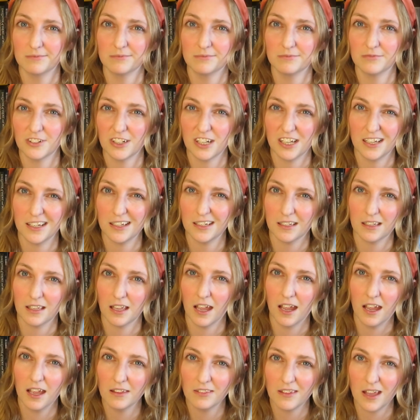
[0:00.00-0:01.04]
really
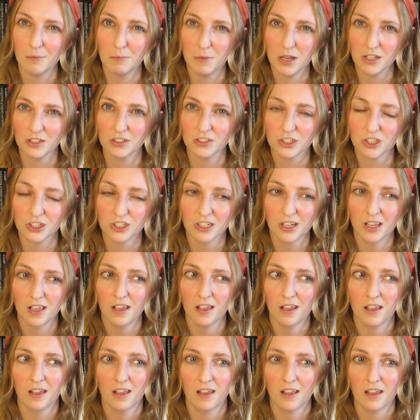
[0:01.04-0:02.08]
care that much.
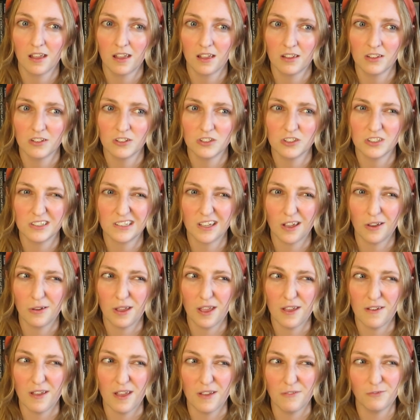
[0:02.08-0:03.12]
So
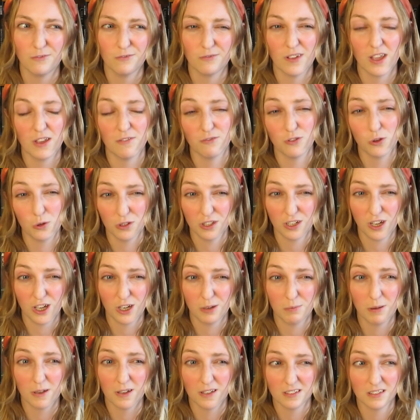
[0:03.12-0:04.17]
if you're the kind
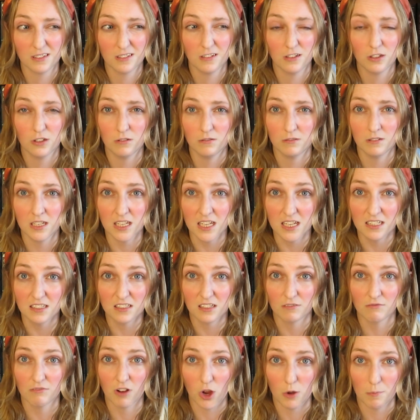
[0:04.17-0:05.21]
of person who needs
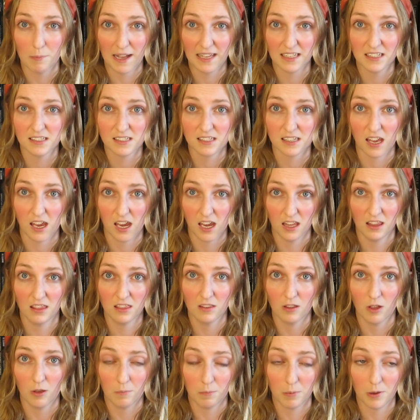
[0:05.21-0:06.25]
a romance
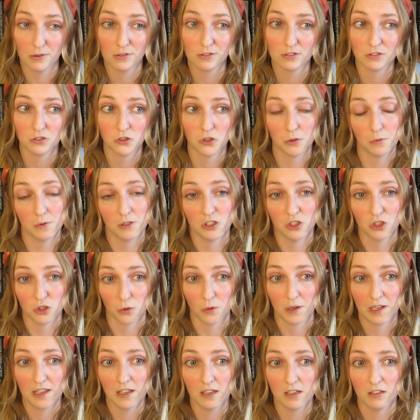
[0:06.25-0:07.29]
in a book to
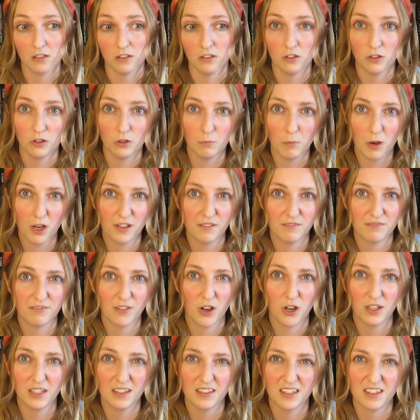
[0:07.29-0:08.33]
enjoy it, you might
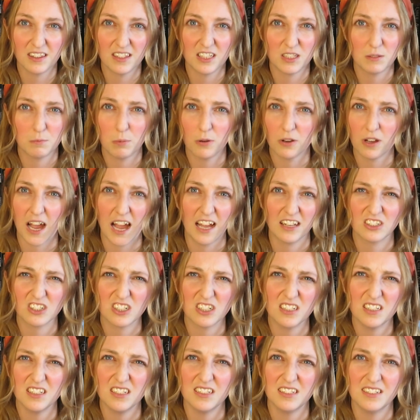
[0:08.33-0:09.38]
find that this book
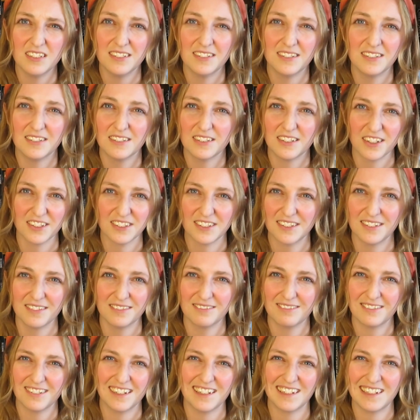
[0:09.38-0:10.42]
actually
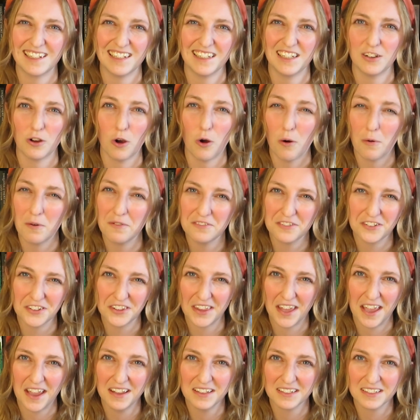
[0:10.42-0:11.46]
doesn't really offer
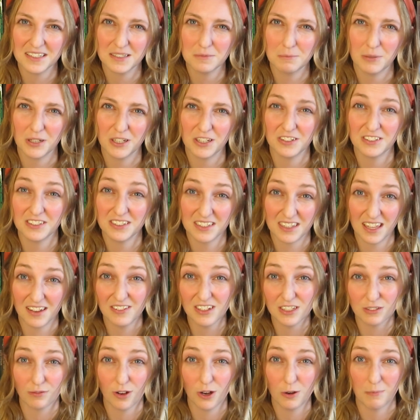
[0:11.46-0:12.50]
that, because there
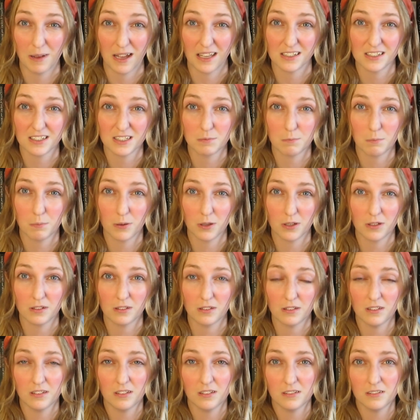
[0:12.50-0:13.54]
is romance, but
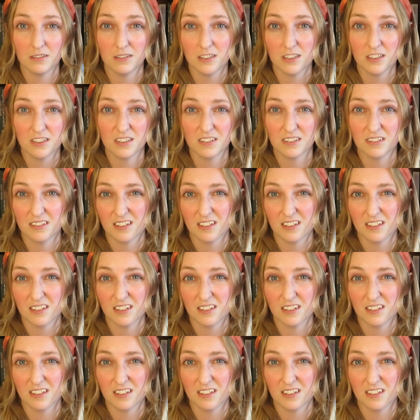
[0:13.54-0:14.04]
it